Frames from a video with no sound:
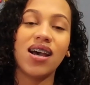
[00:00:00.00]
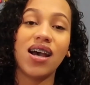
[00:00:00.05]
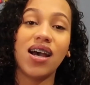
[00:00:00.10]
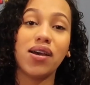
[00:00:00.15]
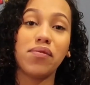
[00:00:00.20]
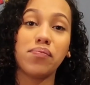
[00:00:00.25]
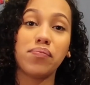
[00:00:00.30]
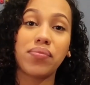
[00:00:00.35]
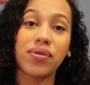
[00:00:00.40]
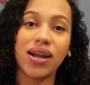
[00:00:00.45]

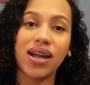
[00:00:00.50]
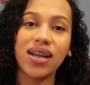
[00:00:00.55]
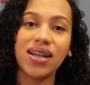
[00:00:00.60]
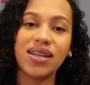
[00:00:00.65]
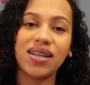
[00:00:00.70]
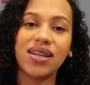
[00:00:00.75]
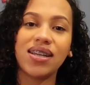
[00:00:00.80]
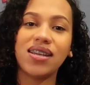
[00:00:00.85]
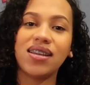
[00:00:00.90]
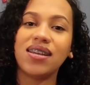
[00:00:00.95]
I'm
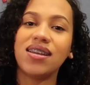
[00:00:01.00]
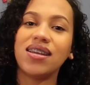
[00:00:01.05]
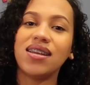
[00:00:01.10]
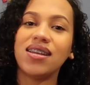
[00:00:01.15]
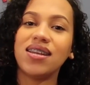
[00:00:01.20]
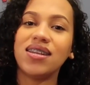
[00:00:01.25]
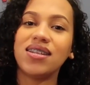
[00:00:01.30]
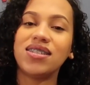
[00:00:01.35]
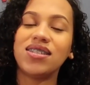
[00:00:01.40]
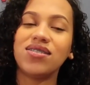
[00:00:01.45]
pregnant.
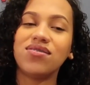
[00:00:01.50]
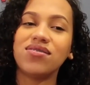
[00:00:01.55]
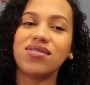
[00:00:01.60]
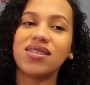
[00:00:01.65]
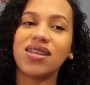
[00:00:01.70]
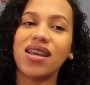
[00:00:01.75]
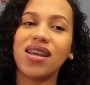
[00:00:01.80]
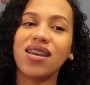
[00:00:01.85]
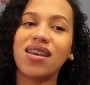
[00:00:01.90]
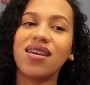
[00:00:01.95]
And she was
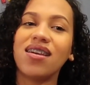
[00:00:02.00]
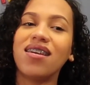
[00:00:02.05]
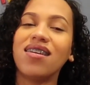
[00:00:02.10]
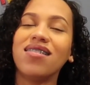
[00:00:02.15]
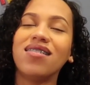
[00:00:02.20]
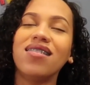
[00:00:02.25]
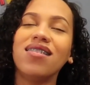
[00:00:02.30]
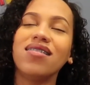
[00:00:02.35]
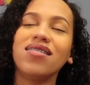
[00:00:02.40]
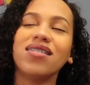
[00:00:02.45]
like,
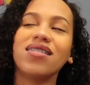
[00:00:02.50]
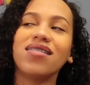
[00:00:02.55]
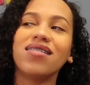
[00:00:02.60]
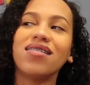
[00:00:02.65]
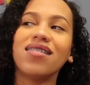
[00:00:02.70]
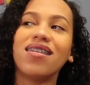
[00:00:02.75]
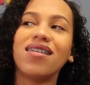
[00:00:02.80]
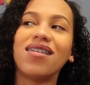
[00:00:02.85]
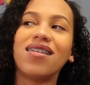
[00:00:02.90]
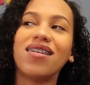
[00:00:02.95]
no, you're
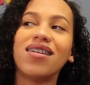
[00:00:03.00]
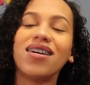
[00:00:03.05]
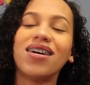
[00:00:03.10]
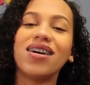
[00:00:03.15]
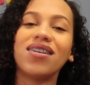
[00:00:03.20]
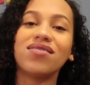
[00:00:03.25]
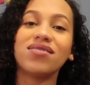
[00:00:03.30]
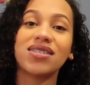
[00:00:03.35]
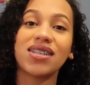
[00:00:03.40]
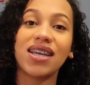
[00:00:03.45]
not.
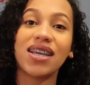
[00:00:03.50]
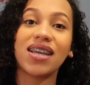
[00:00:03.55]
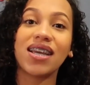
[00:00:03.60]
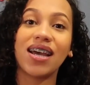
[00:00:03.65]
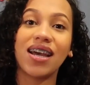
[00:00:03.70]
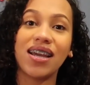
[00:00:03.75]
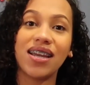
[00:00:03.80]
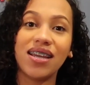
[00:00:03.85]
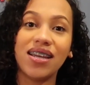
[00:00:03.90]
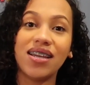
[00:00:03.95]
I was like,
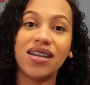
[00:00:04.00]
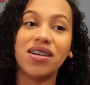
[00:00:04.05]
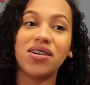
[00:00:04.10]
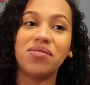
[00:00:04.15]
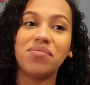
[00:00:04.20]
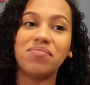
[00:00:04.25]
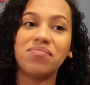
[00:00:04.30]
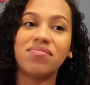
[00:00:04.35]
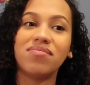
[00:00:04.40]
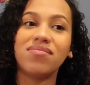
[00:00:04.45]
I
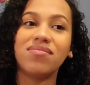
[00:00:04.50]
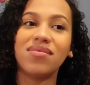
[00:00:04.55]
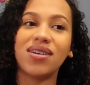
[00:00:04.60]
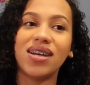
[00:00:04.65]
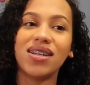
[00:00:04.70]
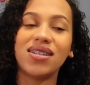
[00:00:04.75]
am. I